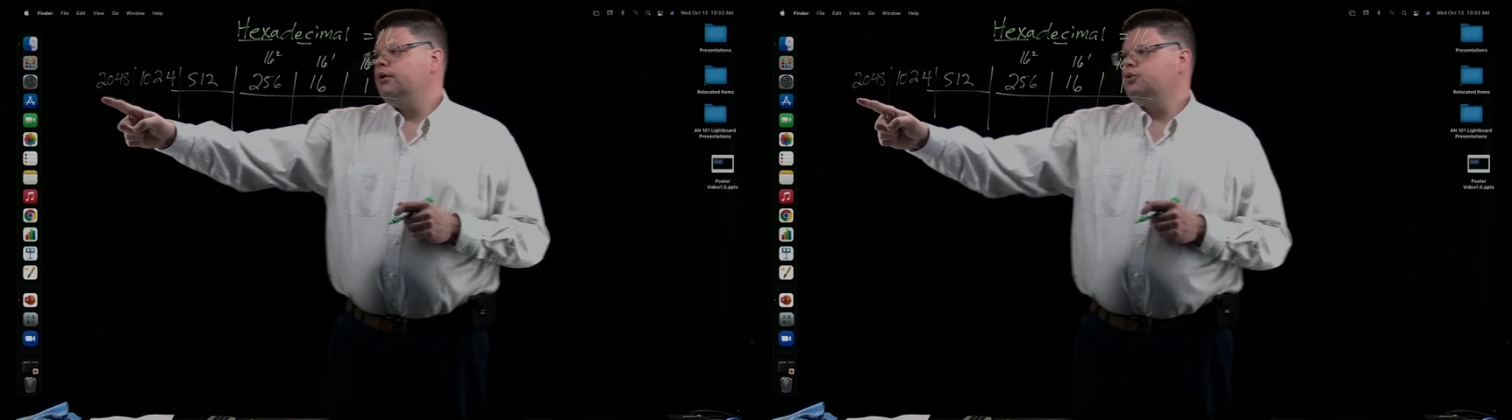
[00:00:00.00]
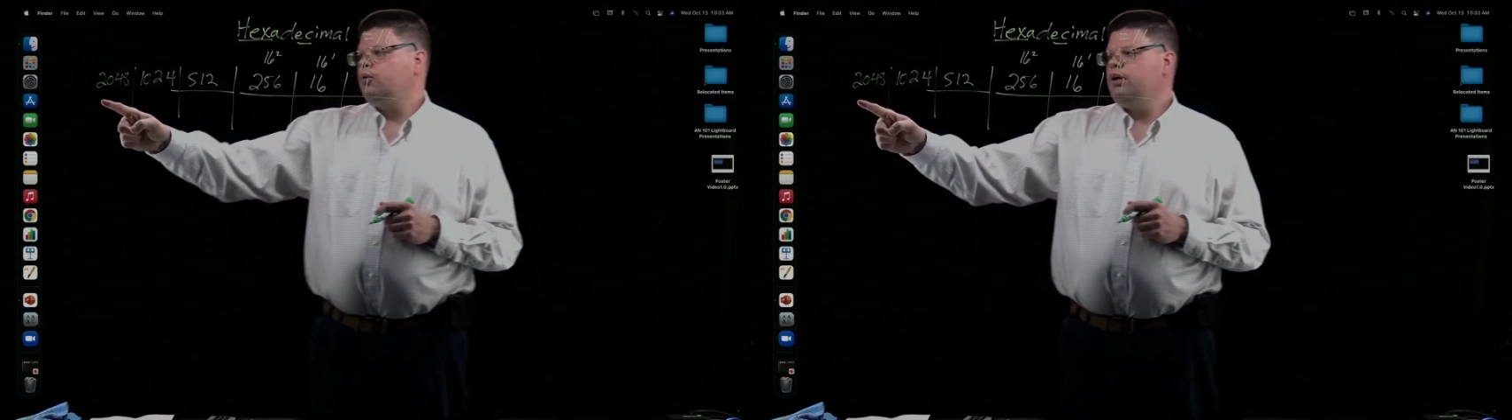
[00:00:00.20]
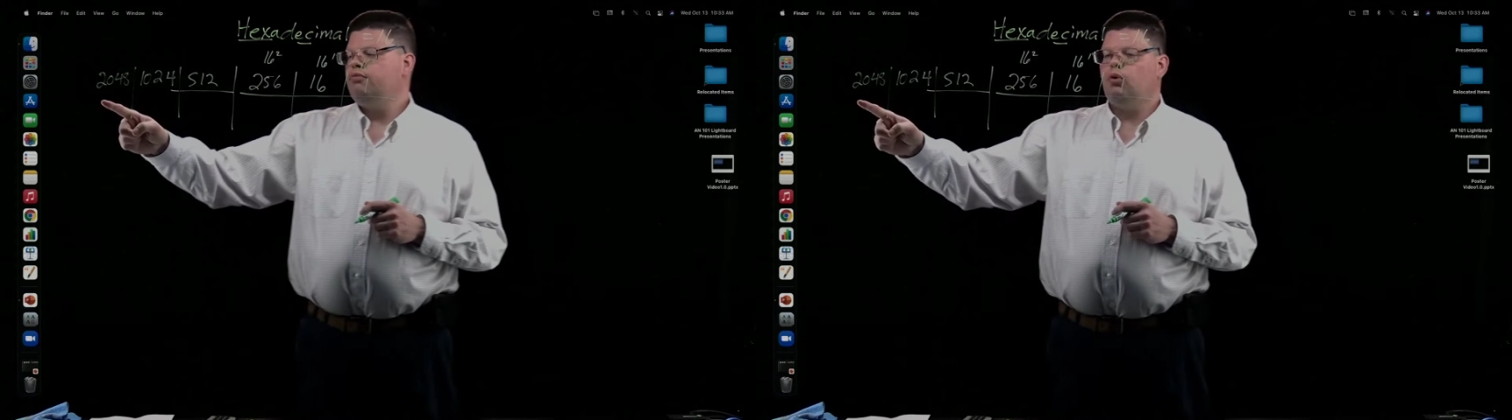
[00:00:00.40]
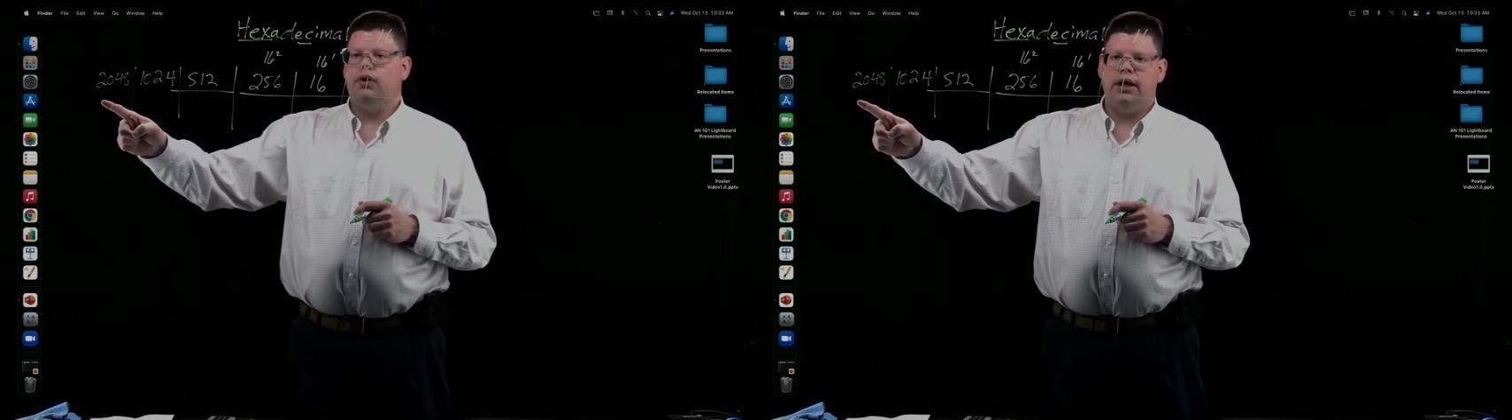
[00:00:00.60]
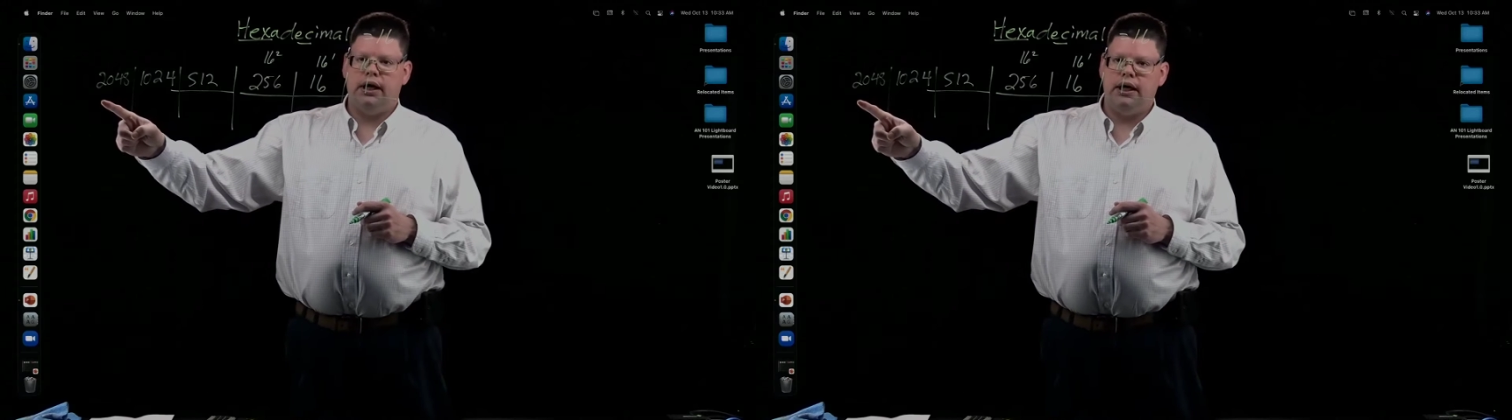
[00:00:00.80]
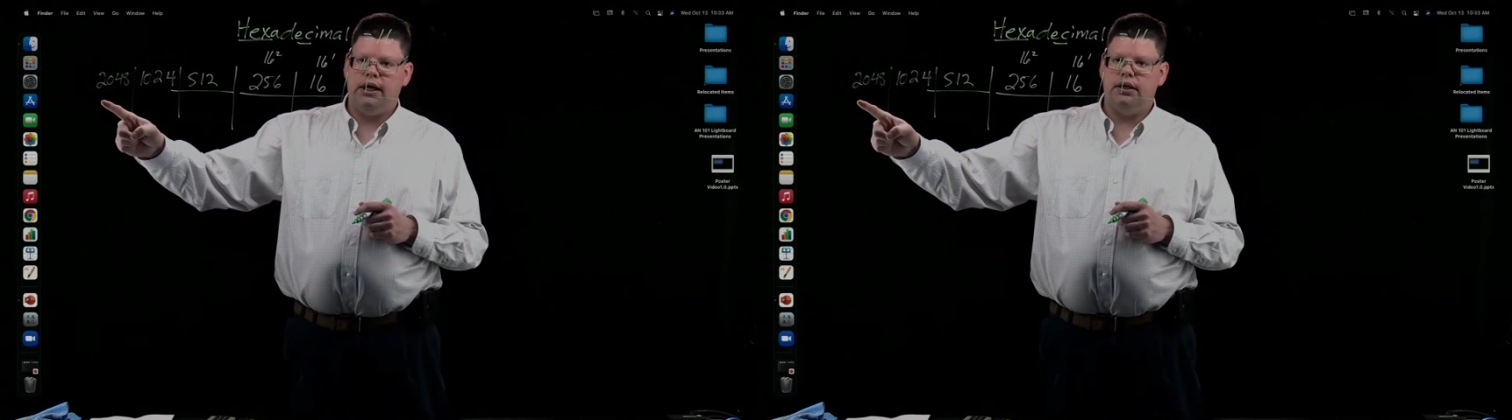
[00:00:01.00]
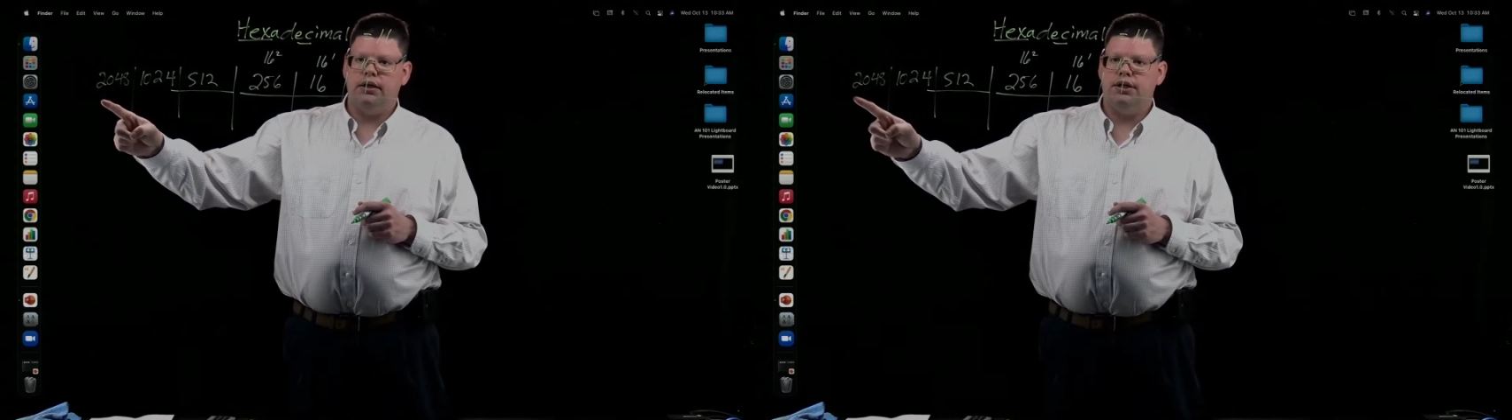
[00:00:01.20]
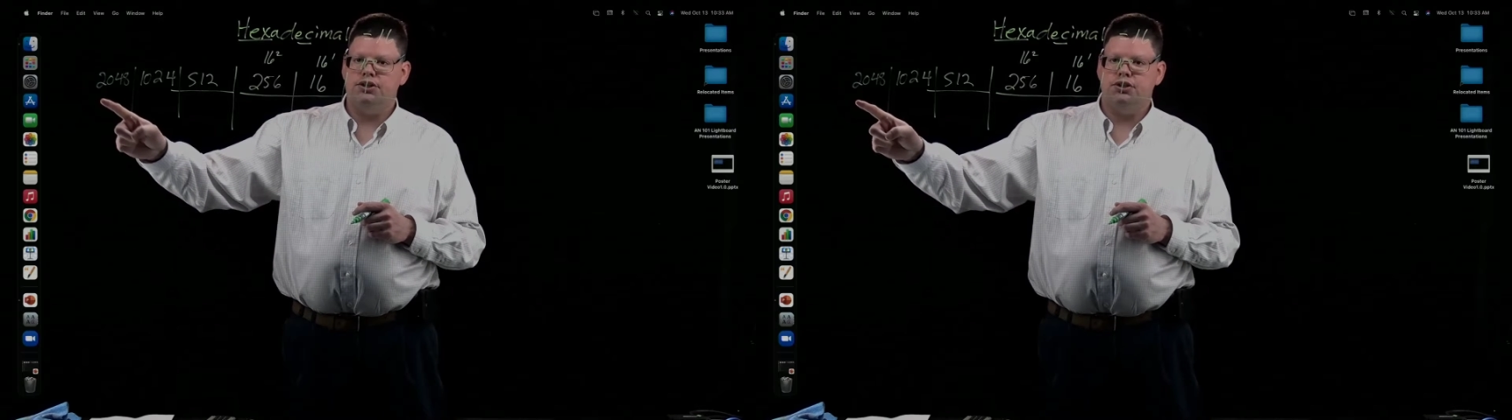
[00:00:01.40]
2048
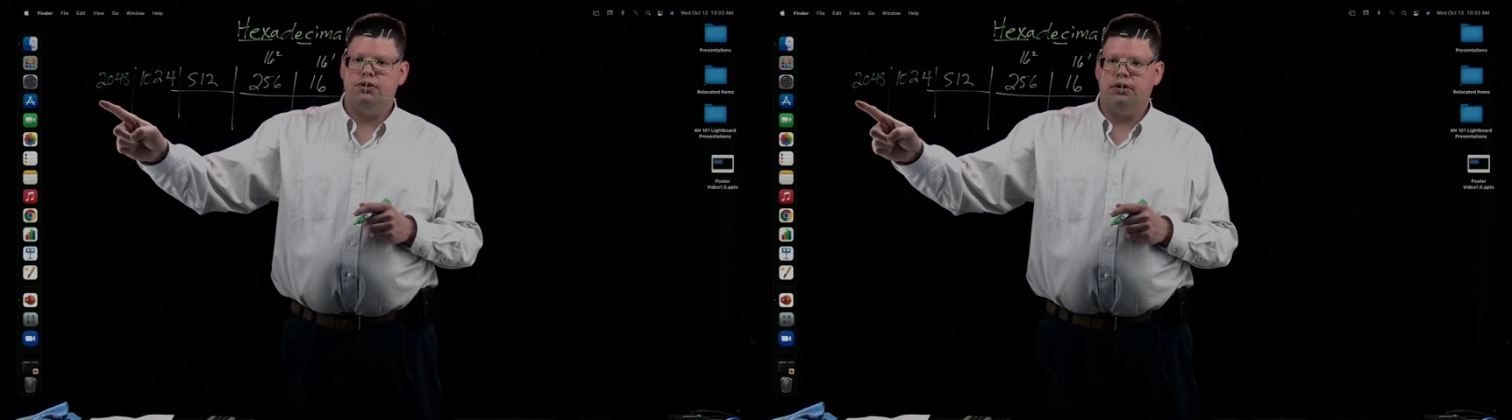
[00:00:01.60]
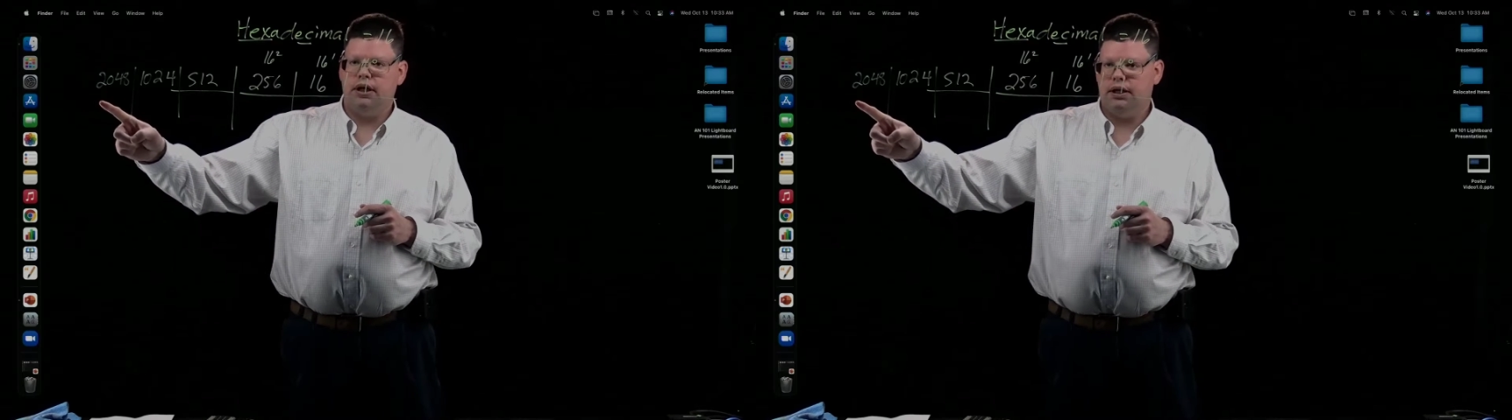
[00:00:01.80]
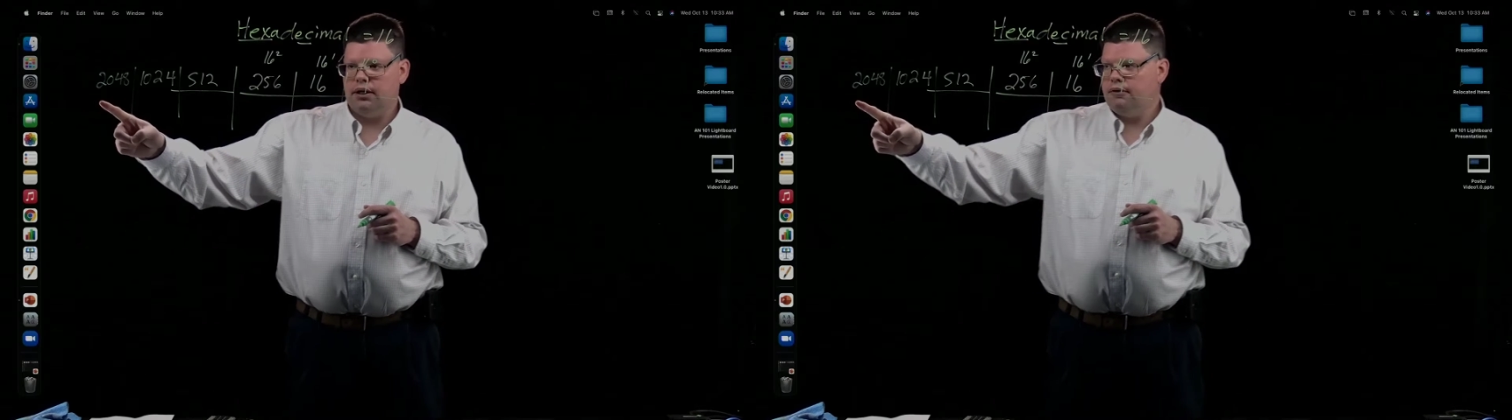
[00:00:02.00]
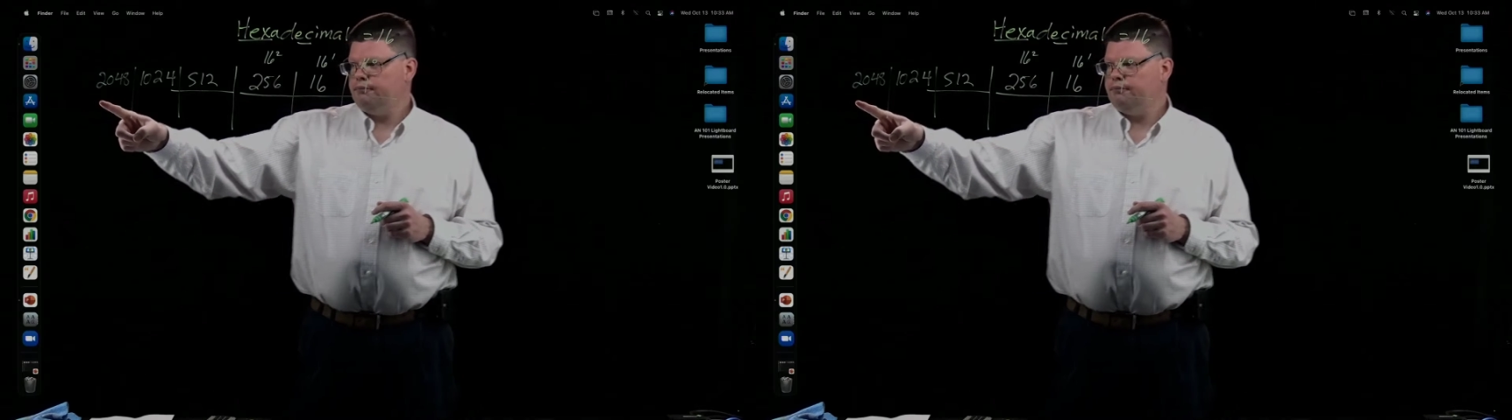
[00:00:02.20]
is 2 gig.